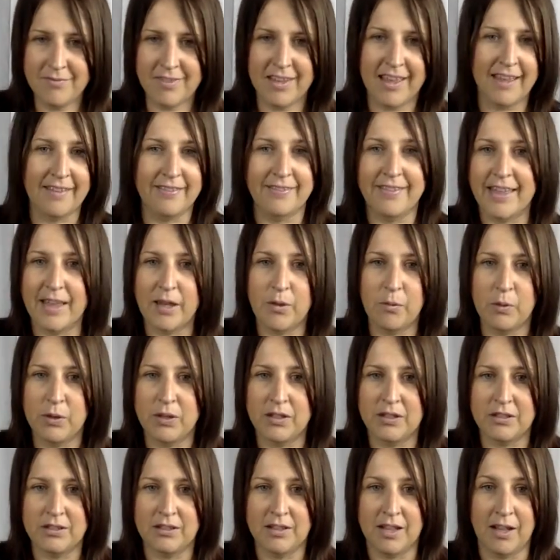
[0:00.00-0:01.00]
and they
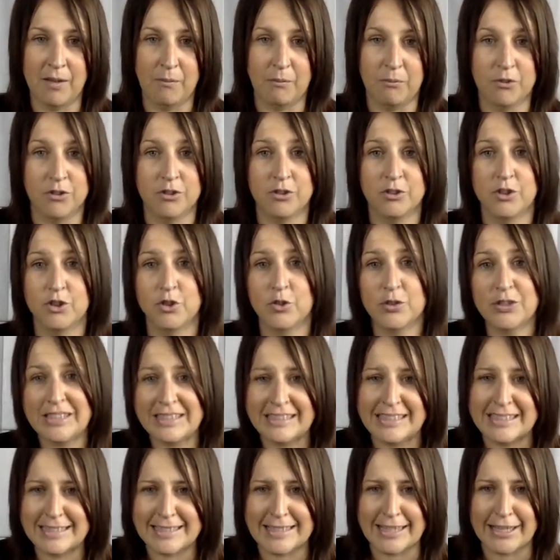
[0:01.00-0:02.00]
will treat
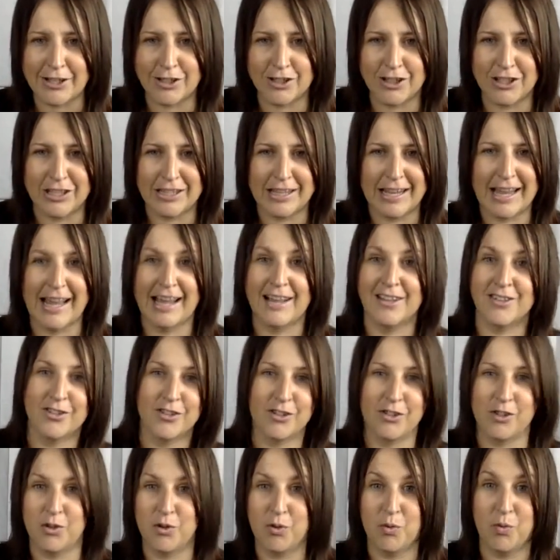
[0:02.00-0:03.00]
the station as
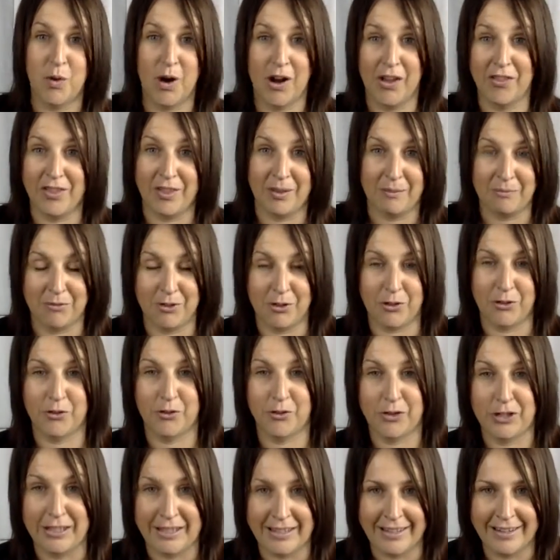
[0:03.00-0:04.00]
you want them to
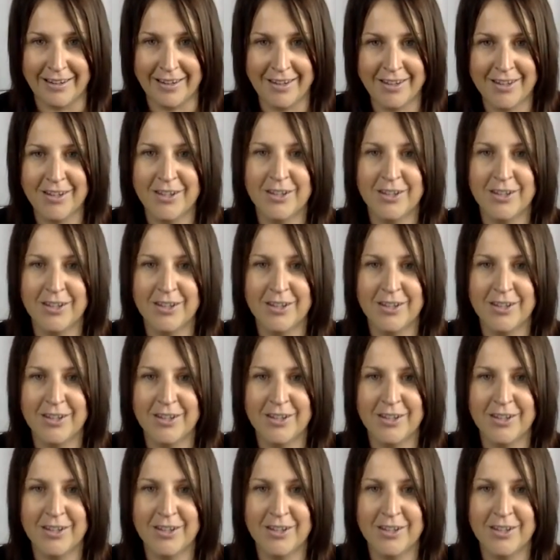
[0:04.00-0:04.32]
treat it.